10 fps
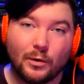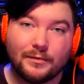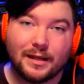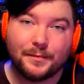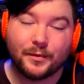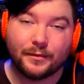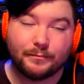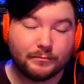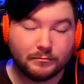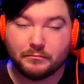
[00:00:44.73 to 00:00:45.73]
Tips with
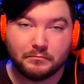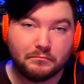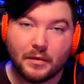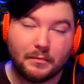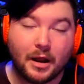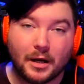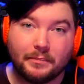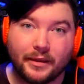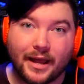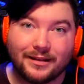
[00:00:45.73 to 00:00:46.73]
Admiredplague.